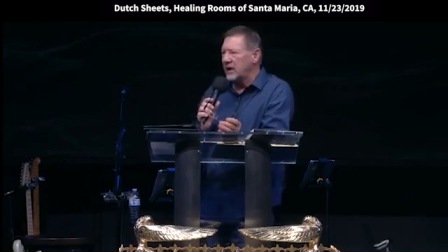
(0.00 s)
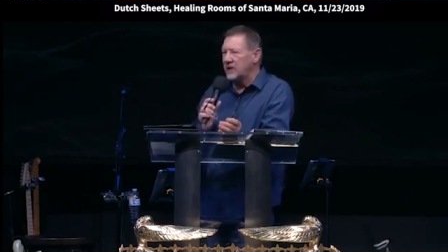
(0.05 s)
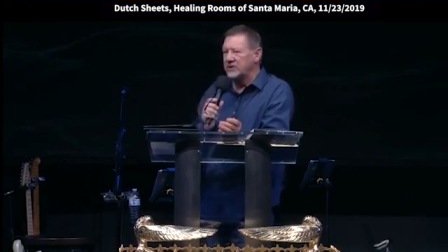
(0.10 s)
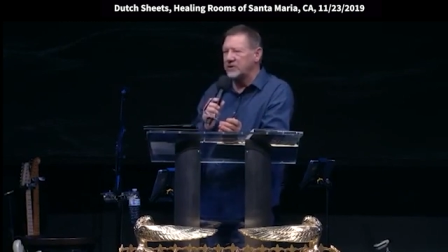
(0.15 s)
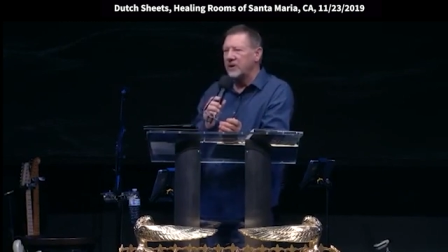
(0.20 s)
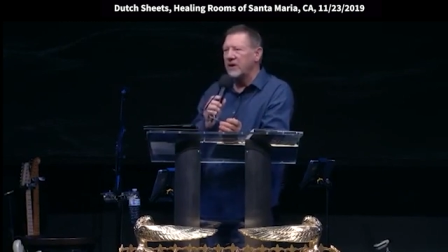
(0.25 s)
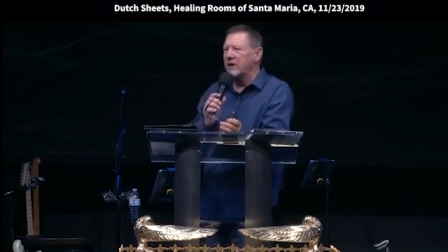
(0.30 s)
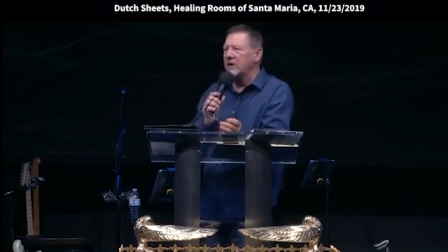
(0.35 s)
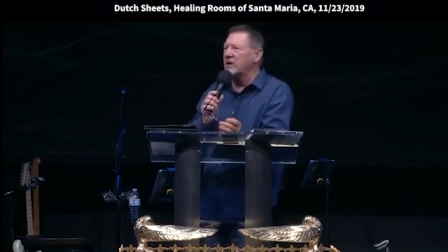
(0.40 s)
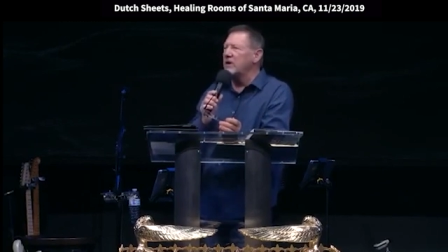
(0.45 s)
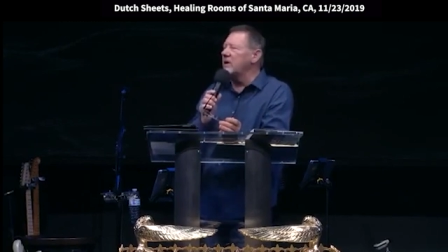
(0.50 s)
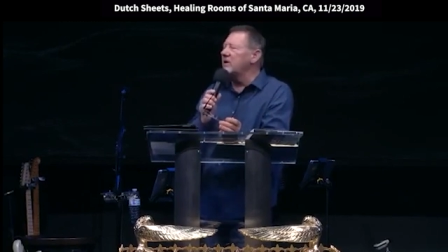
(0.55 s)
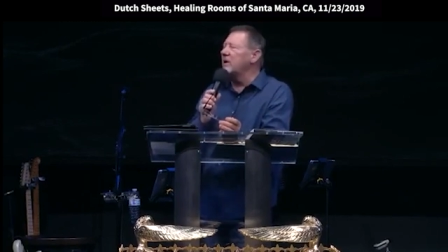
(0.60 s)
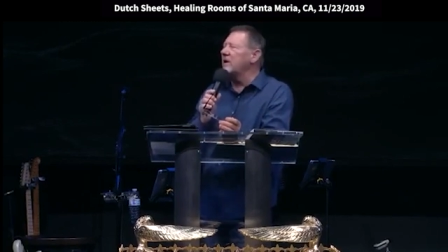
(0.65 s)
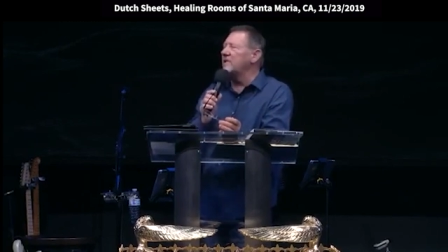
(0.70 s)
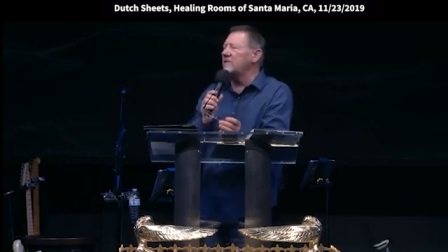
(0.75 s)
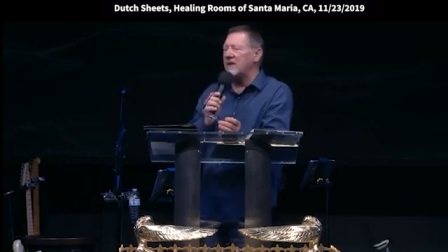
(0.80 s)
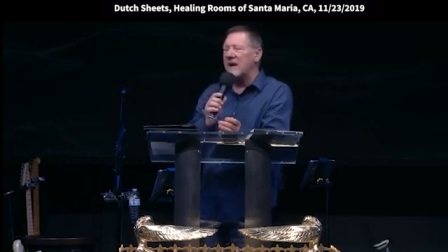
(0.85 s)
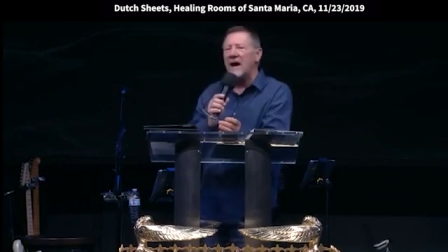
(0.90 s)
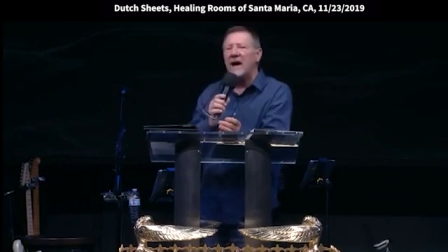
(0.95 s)
Is there a good
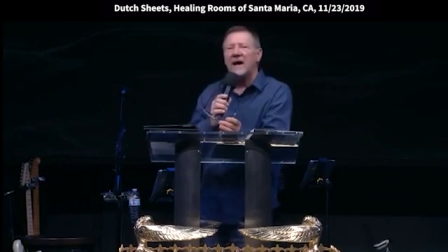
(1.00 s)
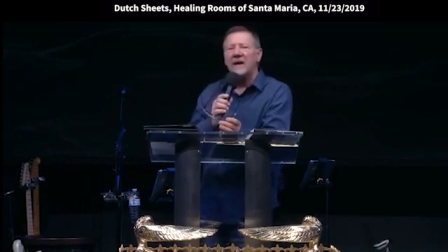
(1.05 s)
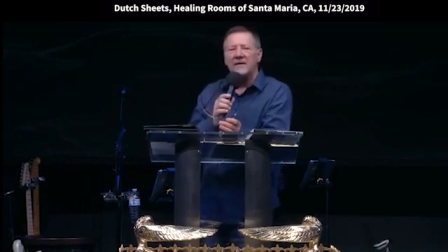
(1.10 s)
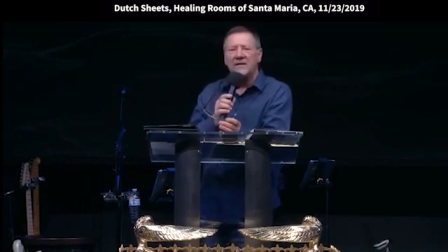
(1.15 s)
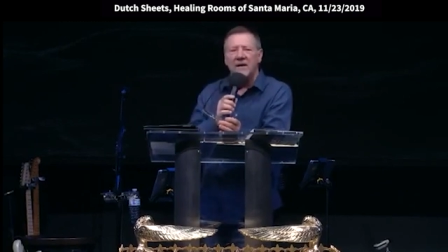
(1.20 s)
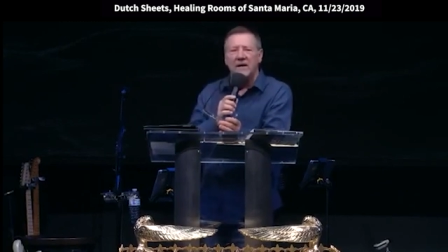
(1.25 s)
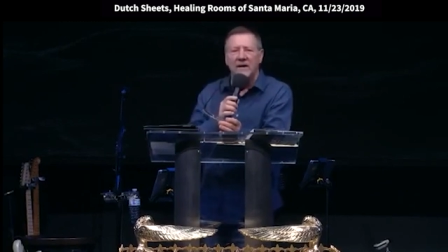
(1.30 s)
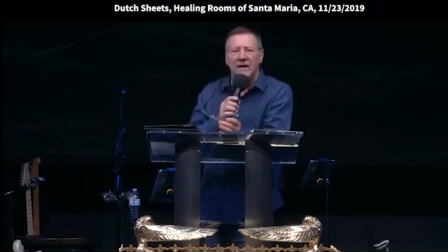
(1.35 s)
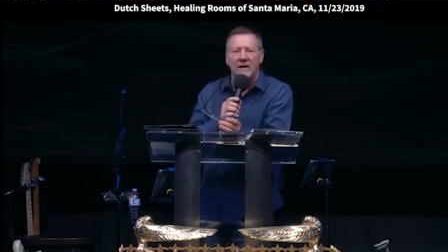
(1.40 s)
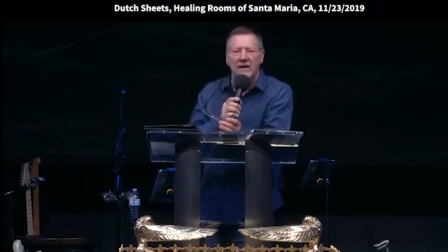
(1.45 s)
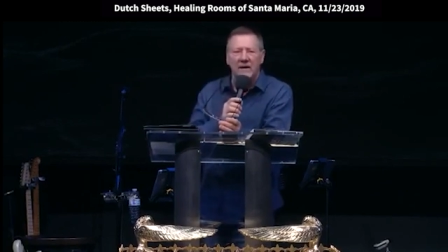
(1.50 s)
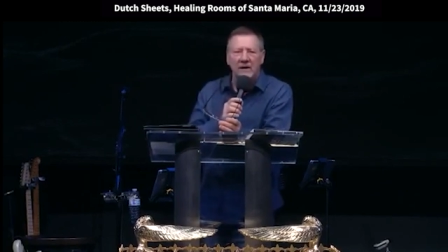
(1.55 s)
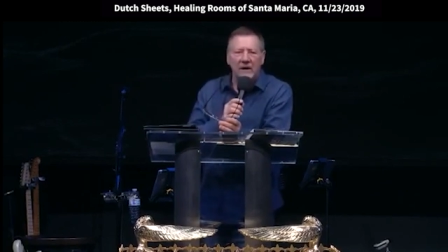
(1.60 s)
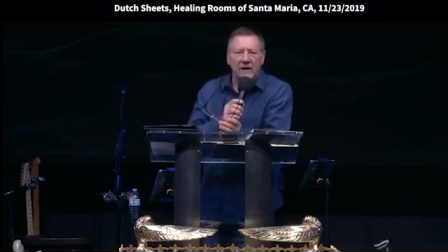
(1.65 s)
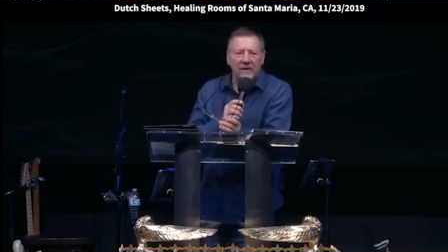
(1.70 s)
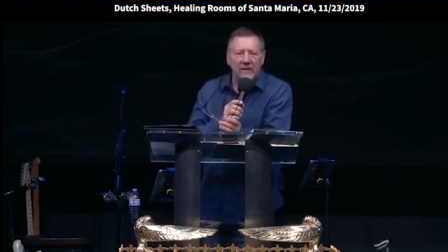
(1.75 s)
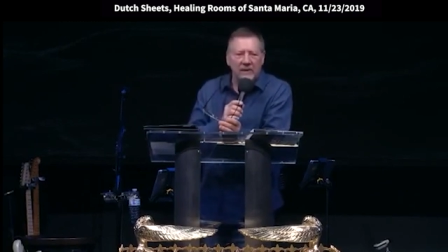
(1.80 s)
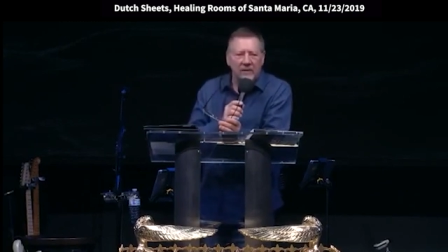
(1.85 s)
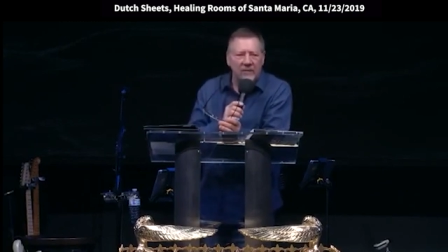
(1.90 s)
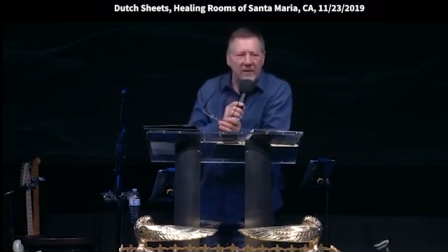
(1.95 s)
enough idea
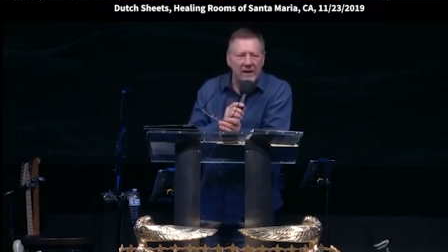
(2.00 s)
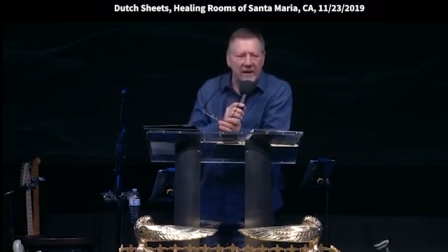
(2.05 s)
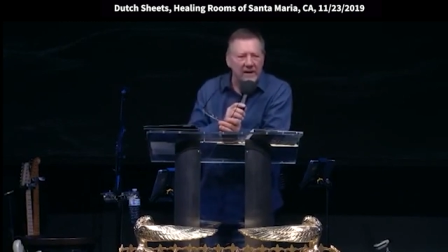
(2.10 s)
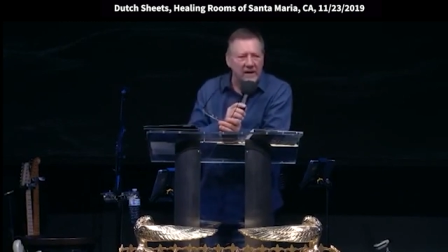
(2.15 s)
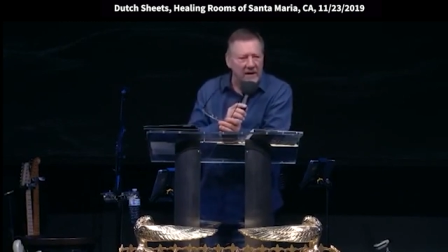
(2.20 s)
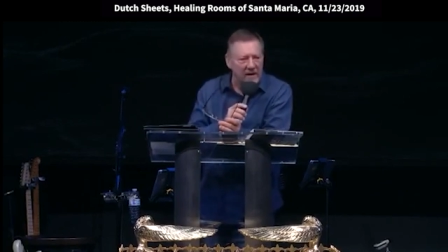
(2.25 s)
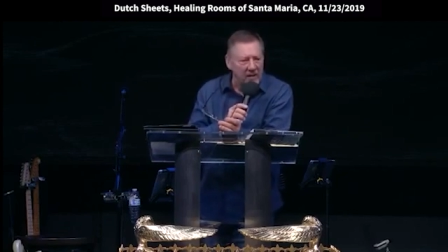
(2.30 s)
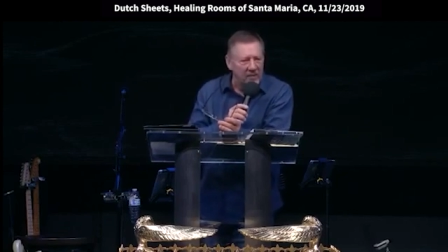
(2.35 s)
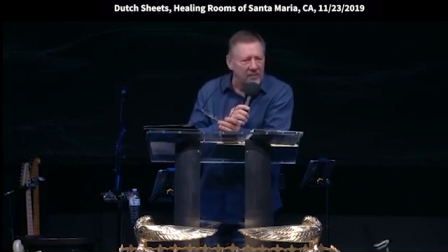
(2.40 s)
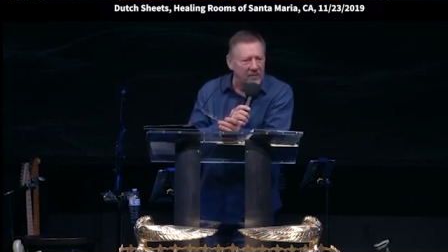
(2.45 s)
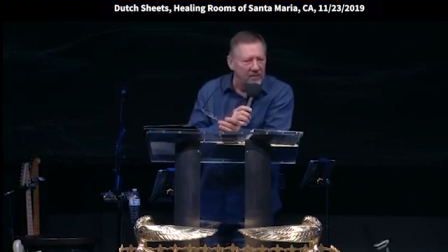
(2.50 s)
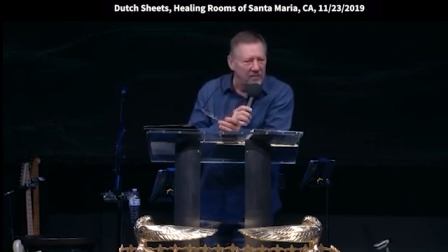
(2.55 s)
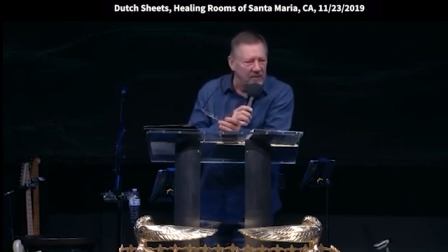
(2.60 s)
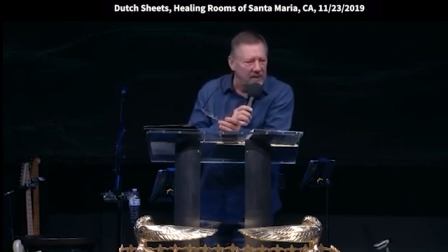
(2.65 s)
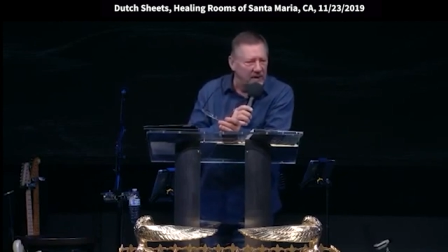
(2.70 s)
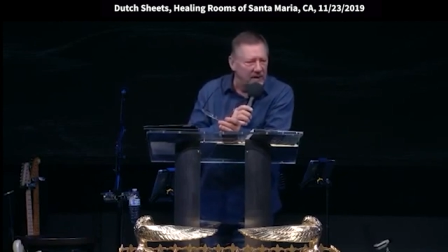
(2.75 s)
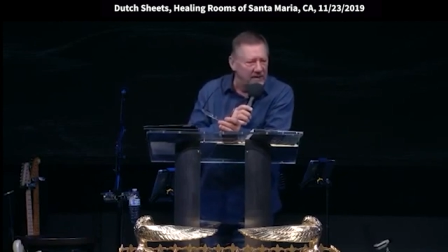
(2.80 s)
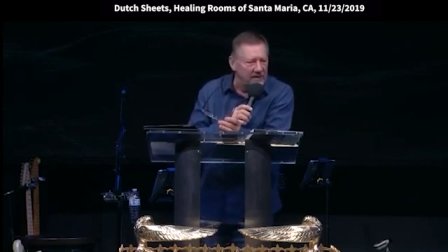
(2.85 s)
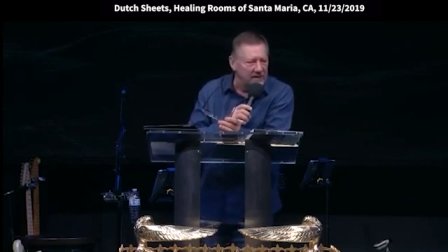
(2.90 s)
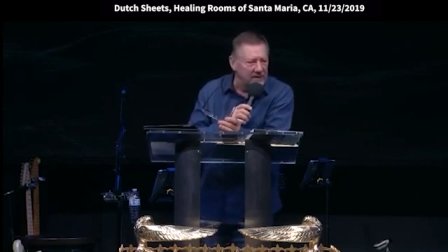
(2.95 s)
that we could
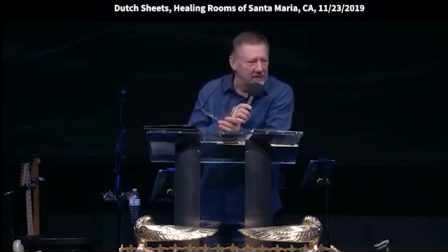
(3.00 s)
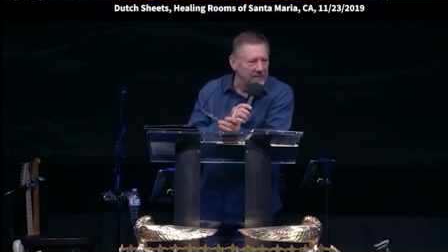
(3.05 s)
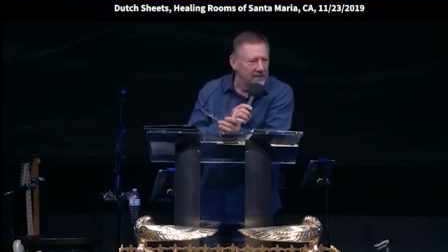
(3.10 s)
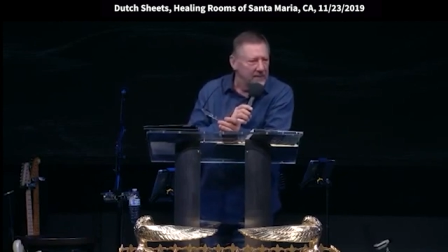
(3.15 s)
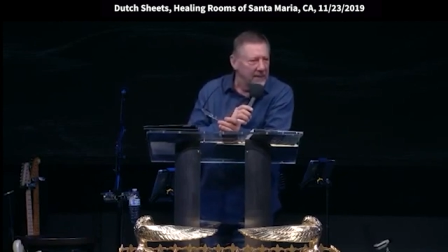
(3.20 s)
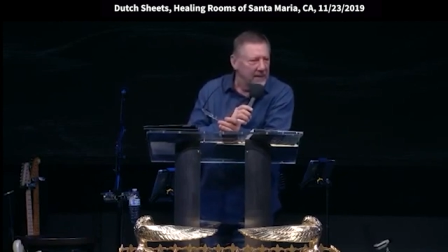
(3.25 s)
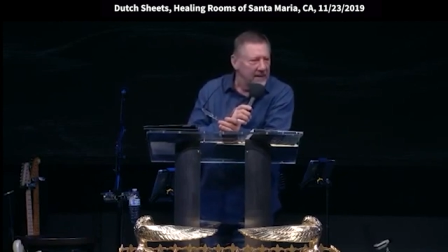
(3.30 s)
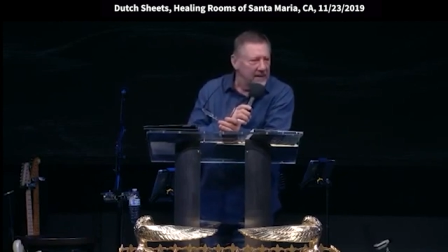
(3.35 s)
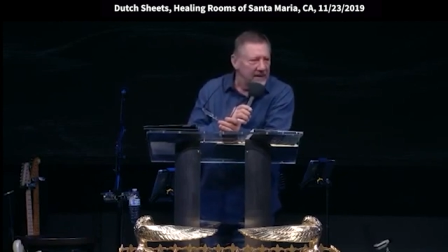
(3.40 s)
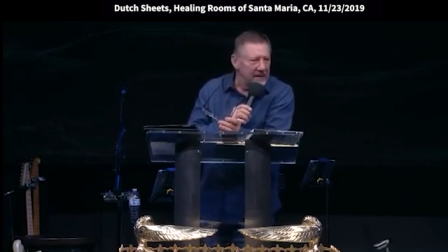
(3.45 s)
implement and